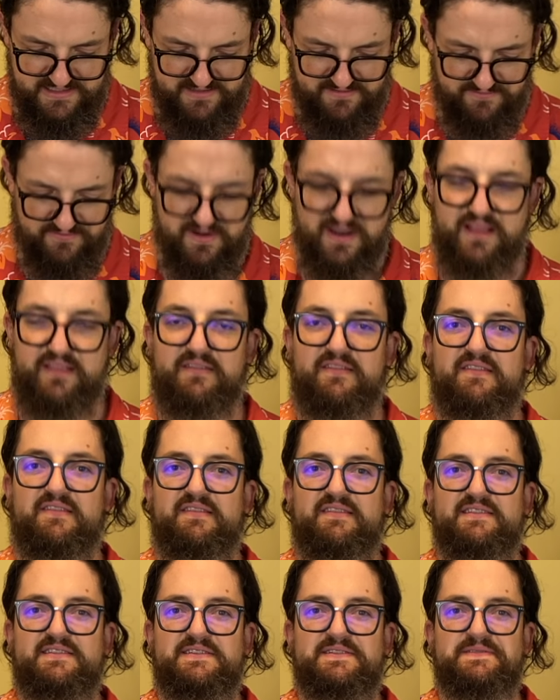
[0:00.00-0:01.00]
friends
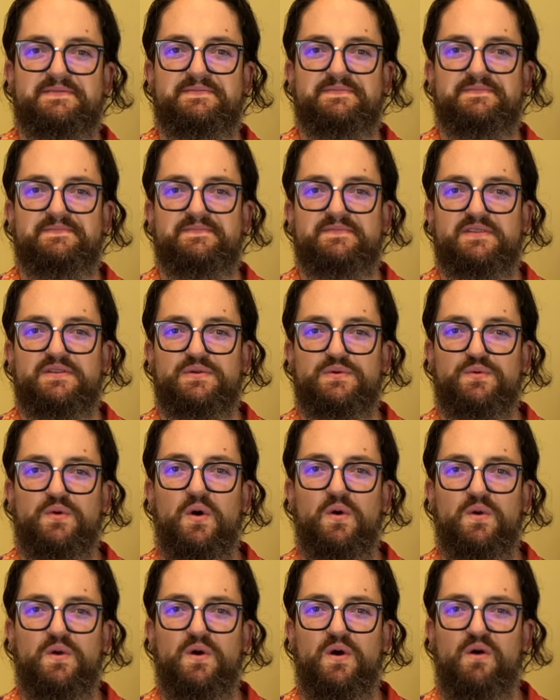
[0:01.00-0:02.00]
who
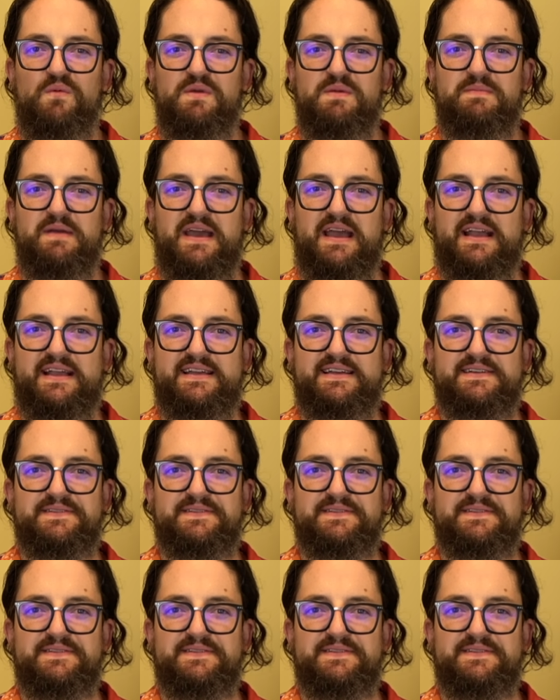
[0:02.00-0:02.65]
won't call me back.